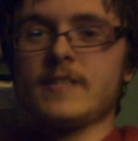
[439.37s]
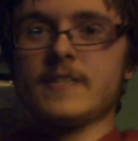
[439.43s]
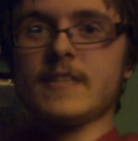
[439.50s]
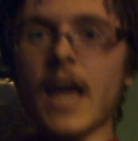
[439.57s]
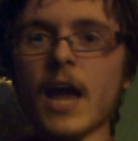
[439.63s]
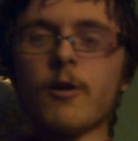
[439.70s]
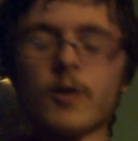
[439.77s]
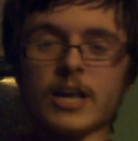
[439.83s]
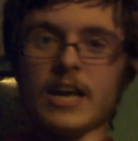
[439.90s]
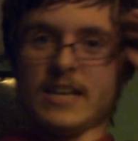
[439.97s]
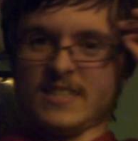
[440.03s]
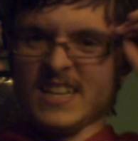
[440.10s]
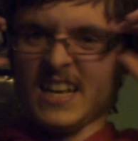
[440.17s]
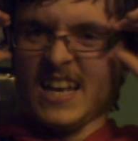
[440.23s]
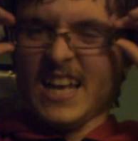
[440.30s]

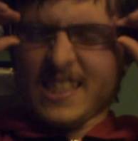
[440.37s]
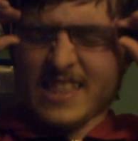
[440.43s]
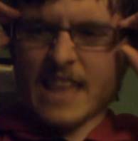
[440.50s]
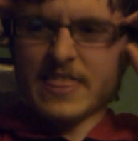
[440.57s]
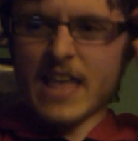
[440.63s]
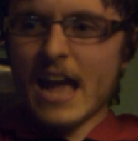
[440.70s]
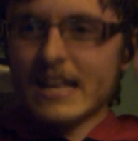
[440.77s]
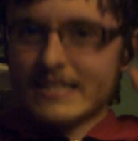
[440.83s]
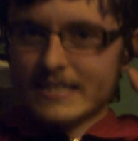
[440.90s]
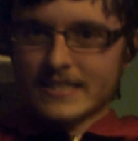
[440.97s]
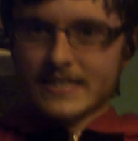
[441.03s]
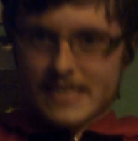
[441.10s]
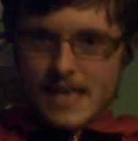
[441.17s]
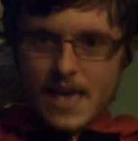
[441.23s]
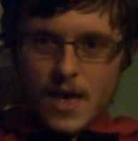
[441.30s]
serious that they
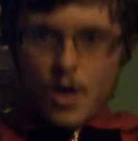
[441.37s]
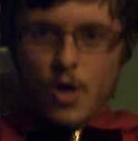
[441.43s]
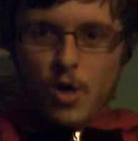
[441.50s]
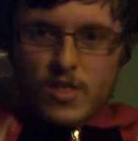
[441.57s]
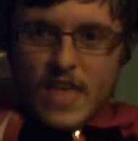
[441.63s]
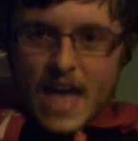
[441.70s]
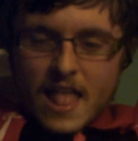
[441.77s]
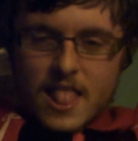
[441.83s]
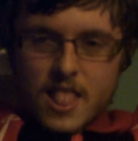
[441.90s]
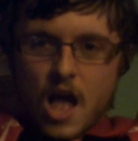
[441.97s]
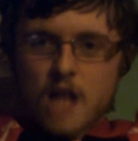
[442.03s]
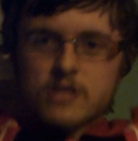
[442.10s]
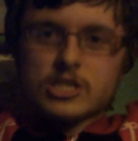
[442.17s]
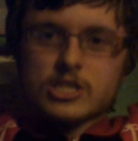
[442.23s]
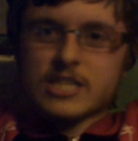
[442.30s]
steal their
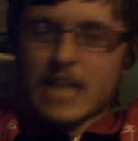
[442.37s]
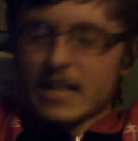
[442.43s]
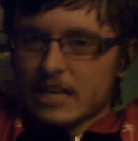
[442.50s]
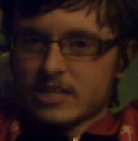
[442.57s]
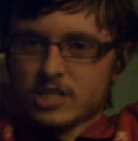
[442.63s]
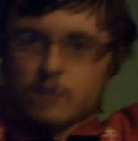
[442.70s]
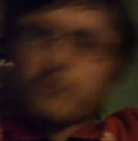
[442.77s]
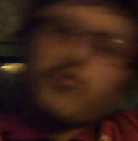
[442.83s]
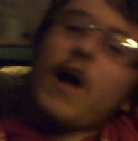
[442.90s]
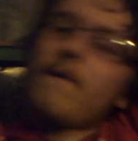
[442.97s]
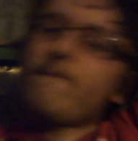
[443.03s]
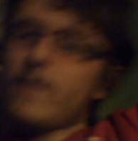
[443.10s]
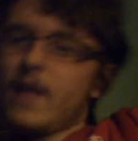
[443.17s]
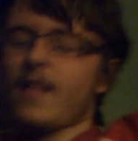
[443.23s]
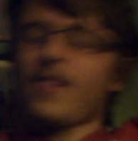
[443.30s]
lunches that they should run
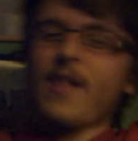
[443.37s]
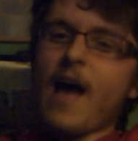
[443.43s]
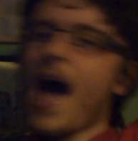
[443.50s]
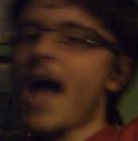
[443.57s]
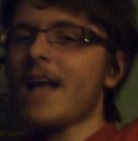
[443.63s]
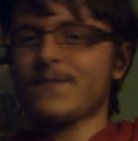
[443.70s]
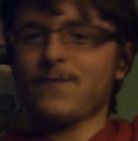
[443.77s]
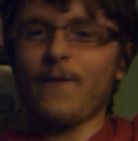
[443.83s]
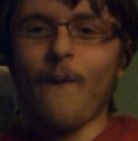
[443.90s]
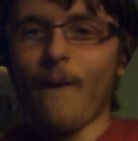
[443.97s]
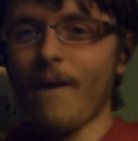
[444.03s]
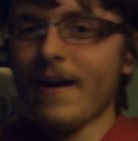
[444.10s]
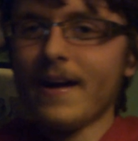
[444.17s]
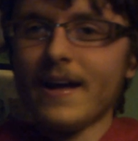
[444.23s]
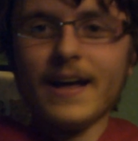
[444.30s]
for their lives
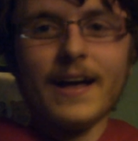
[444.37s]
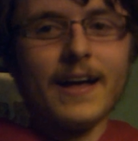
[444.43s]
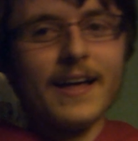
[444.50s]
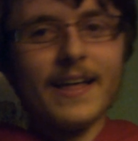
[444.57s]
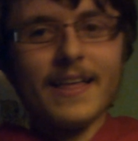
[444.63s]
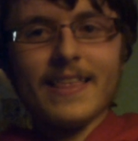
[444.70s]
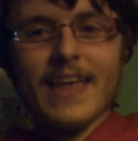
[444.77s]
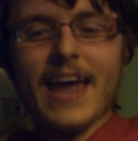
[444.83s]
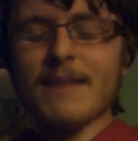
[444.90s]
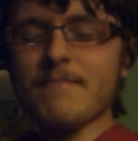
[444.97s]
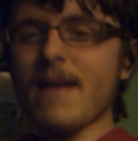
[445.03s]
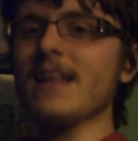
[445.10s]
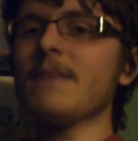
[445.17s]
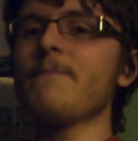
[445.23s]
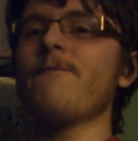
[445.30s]
for. That
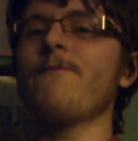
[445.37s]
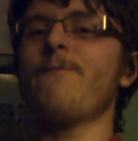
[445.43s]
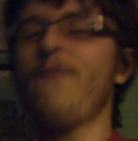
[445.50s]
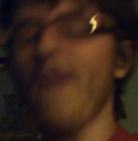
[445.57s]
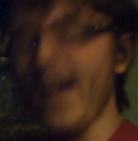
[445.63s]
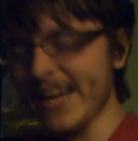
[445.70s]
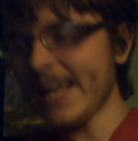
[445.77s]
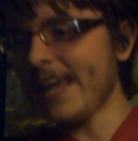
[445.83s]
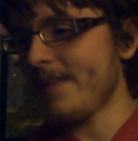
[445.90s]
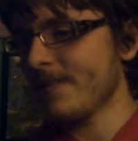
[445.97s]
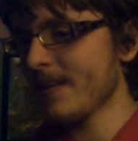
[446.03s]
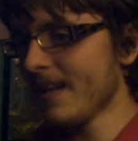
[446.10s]
made it funny.